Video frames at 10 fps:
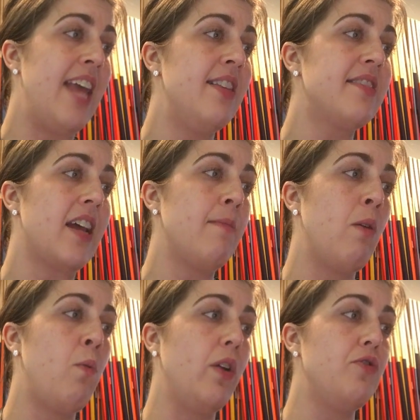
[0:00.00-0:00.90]
and this time
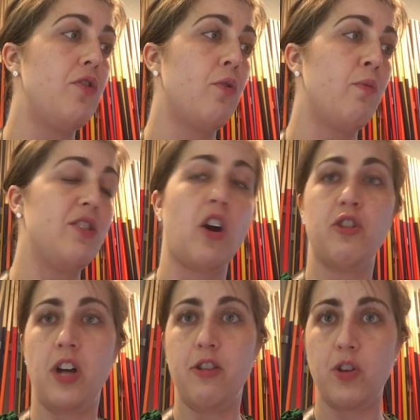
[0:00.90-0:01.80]
I will do the
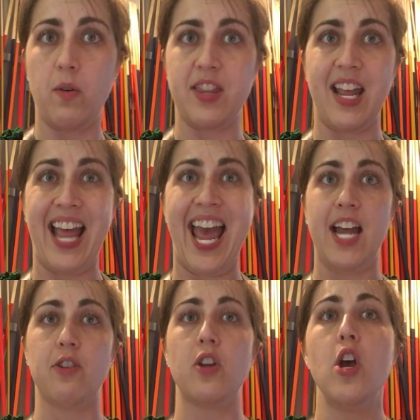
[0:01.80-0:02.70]
retardando at the
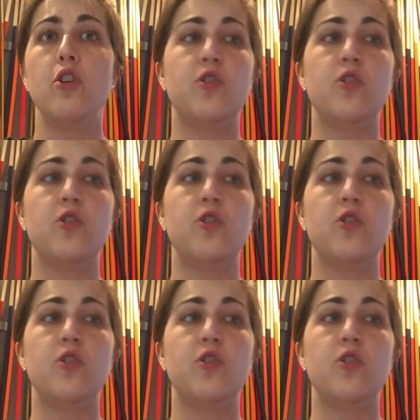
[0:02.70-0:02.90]
end.